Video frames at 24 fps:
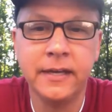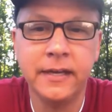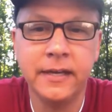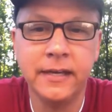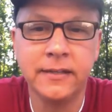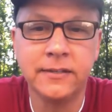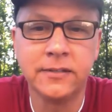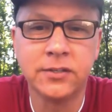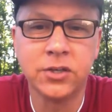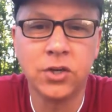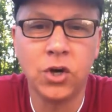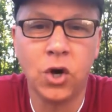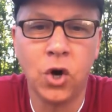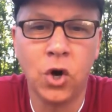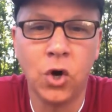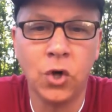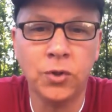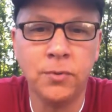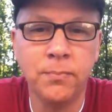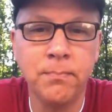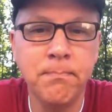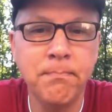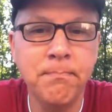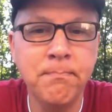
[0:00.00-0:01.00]
is
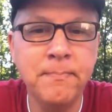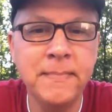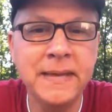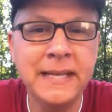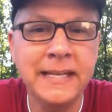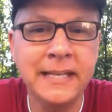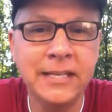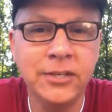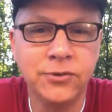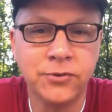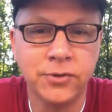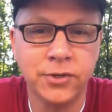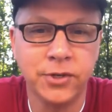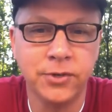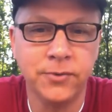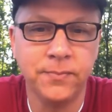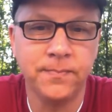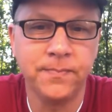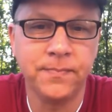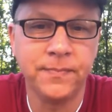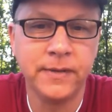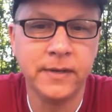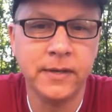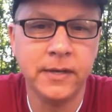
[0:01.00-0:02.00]
called Minitrue.
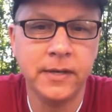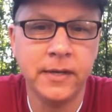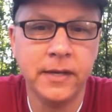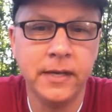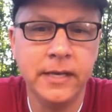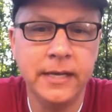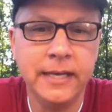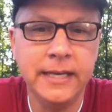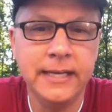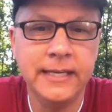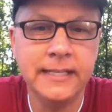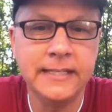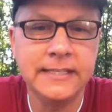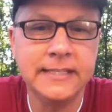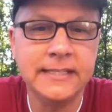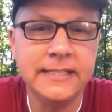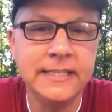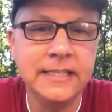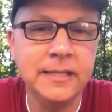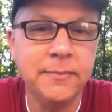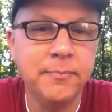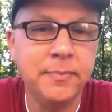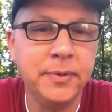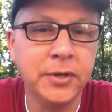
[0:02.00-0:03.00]
He can
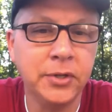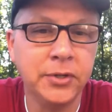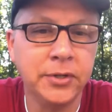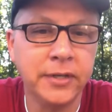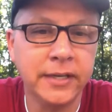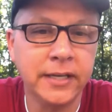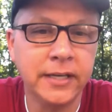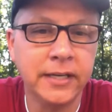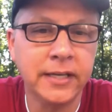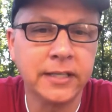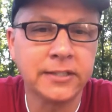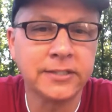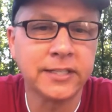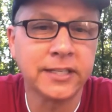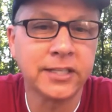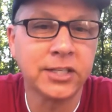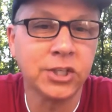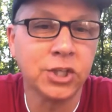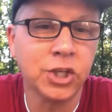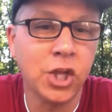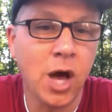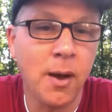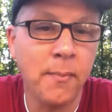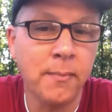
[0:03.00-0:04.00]
see the building. It's a
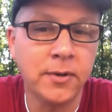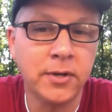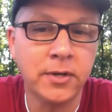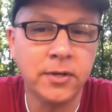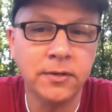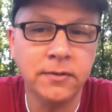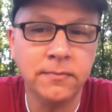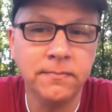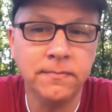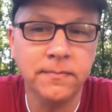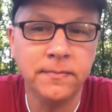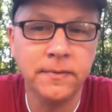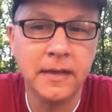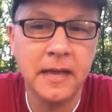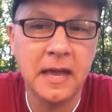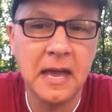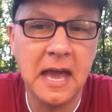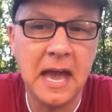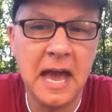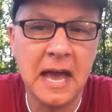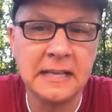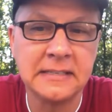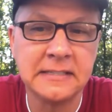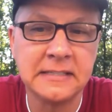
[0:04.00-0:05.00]
kilometer,
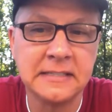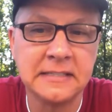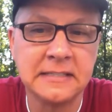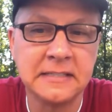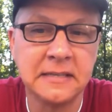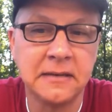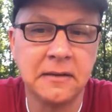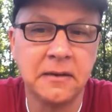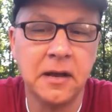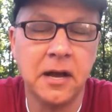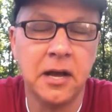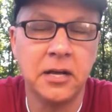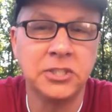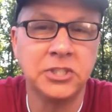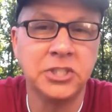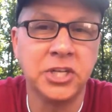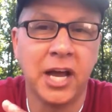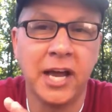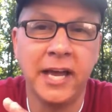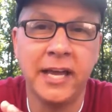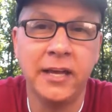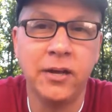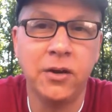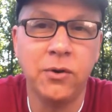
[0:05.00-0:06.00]
as it's a, a
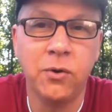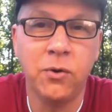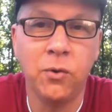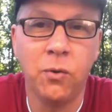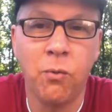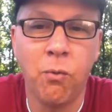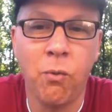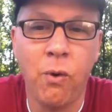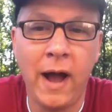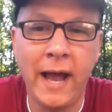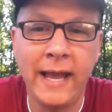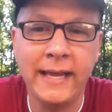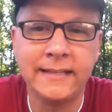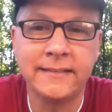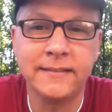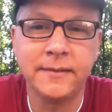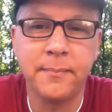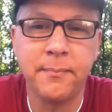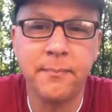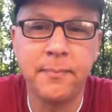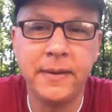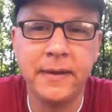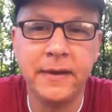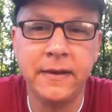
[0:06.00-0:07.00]
giant white
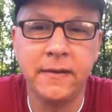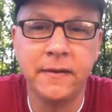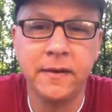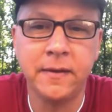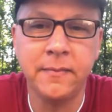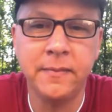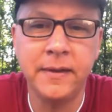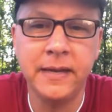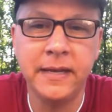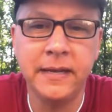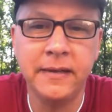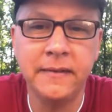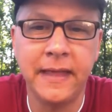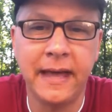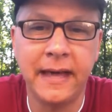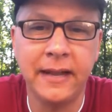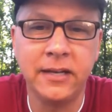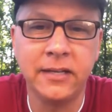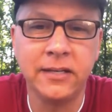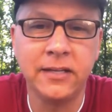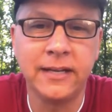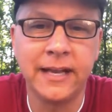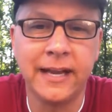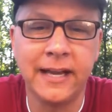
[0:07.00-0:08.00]
pyramid that
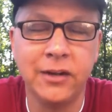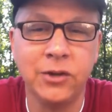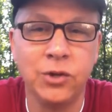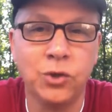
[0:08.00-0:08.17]
kind